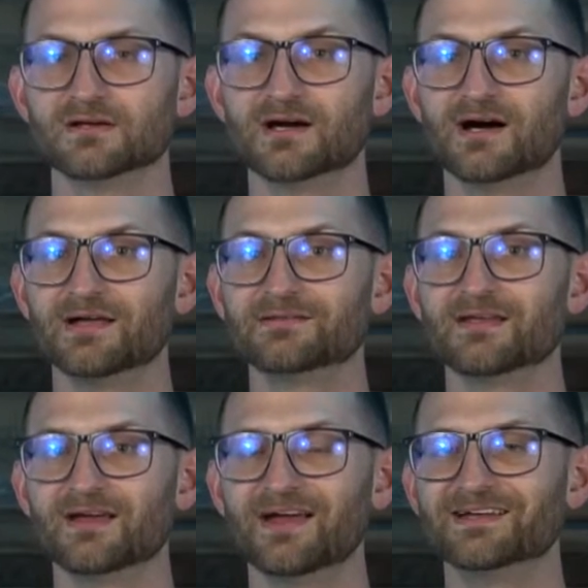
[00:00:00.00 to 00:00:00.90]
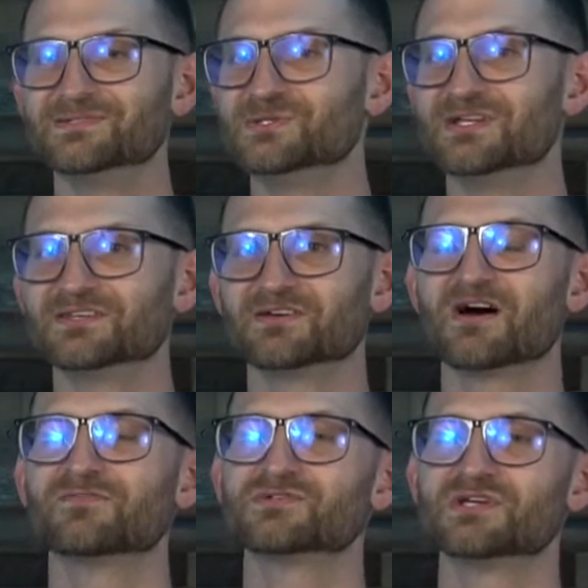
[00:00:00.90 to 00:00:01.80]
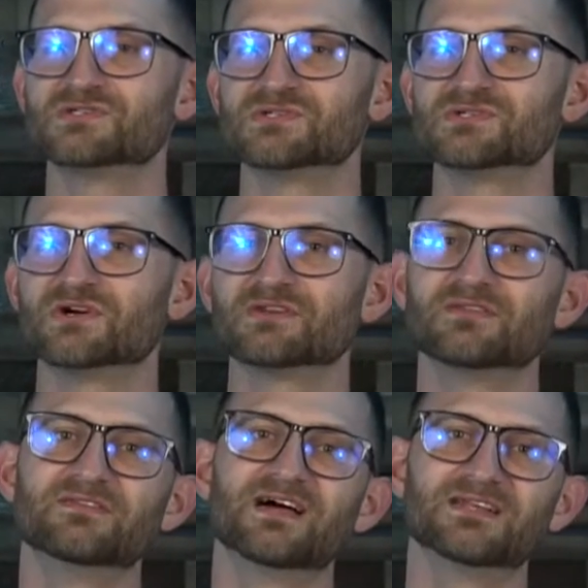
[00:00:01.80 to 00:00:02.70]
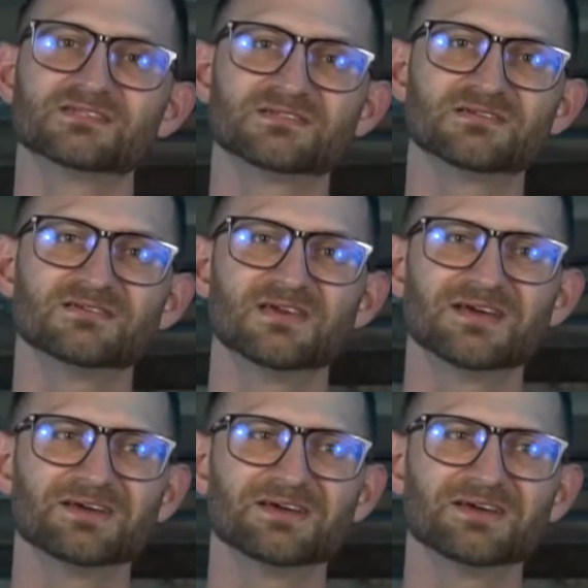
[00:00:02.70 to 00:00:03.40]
God and to get the conversation started in that is to